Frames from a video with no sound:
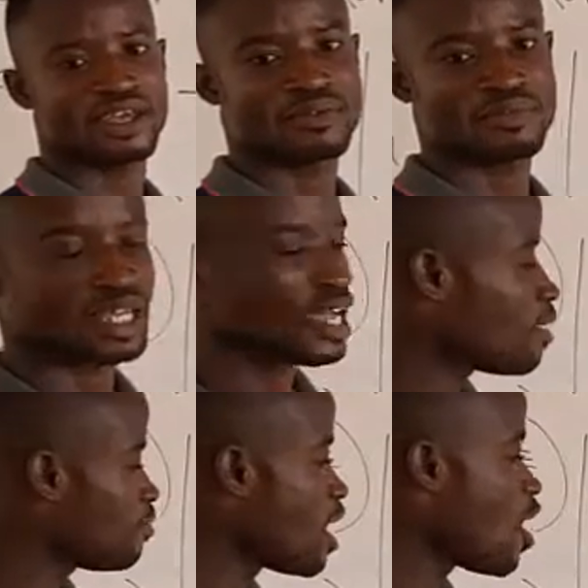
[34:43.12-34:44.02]

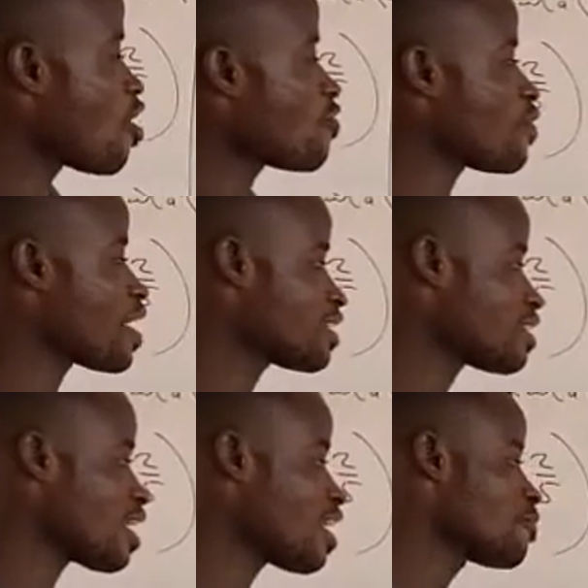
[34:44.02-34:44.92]
becomes our
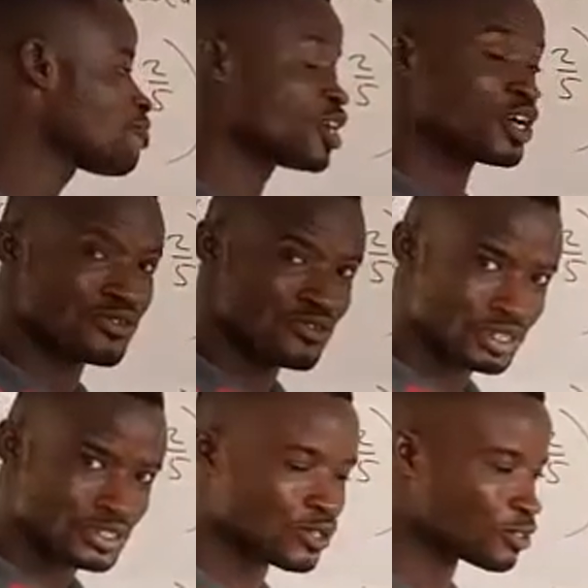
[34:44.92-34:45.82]
final
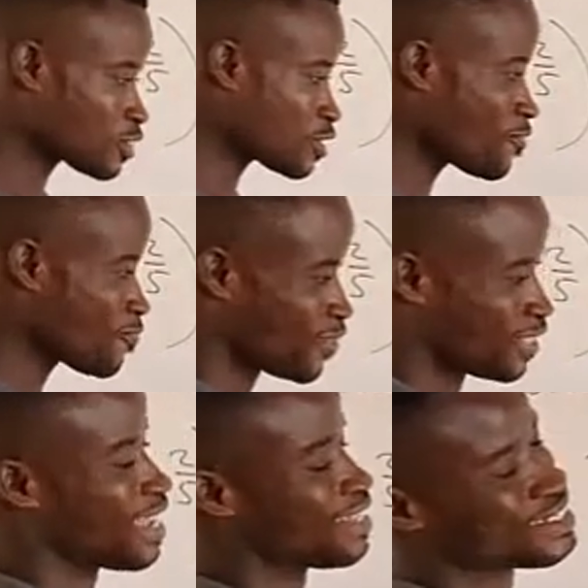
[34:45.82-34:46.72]
results for
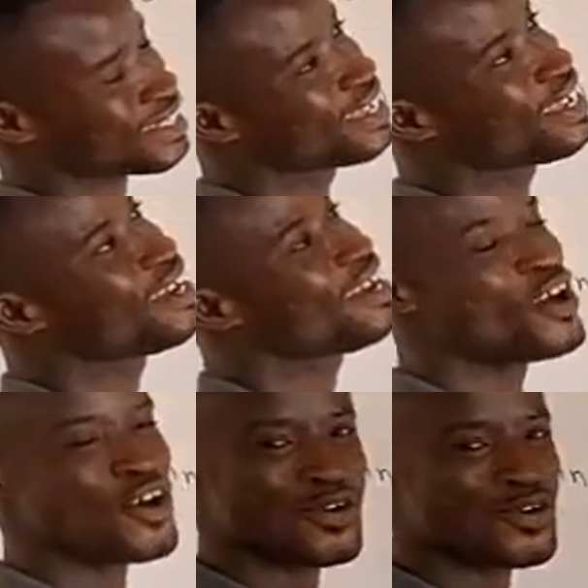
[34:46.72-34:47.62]
that. Oh,